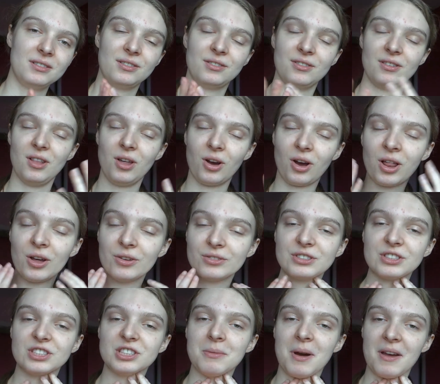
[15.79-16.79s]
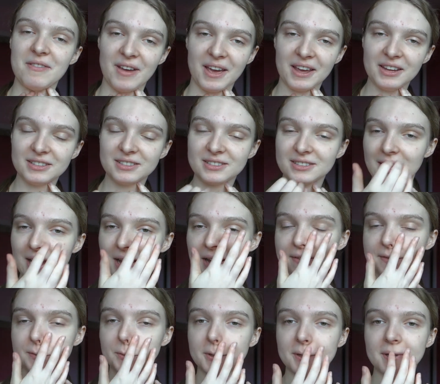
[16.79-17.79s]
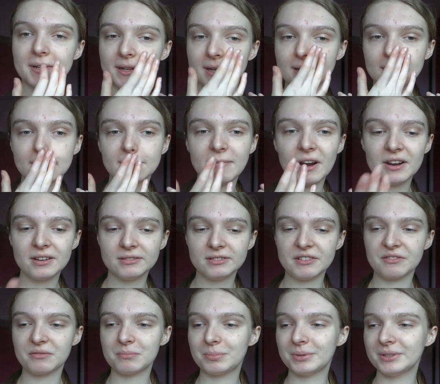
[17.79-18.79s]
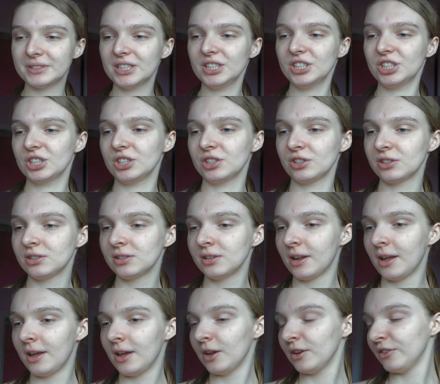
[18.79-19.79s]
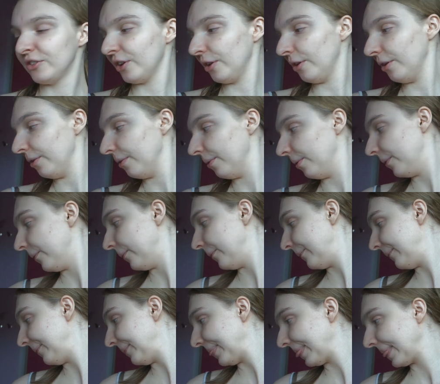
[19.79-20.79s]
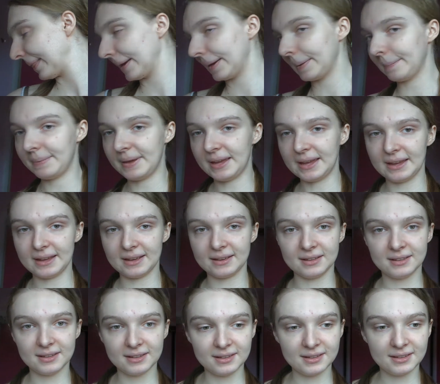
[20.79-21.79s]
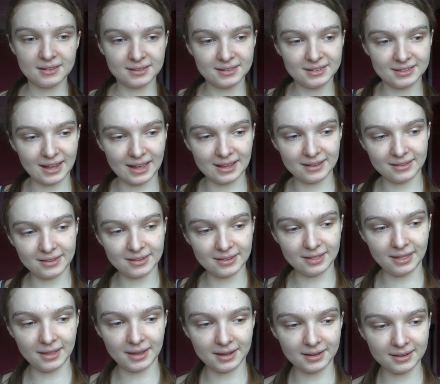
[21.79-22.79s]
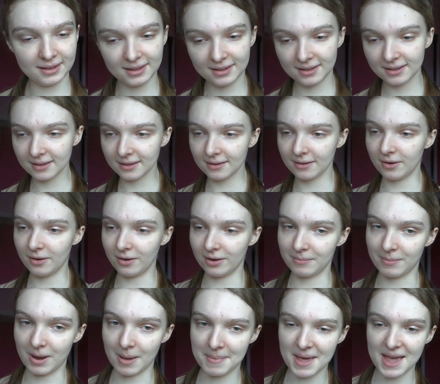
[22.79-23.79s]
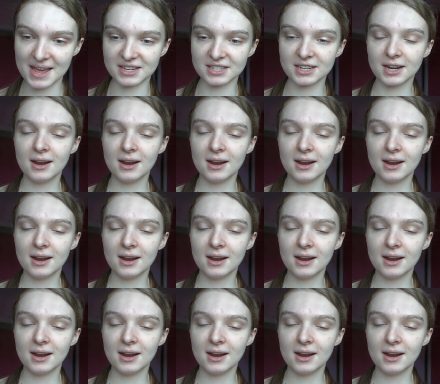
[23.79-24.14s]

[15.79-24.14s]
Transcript: You're a lot closer to my face, and we're in a very different position to being sat like on my bed.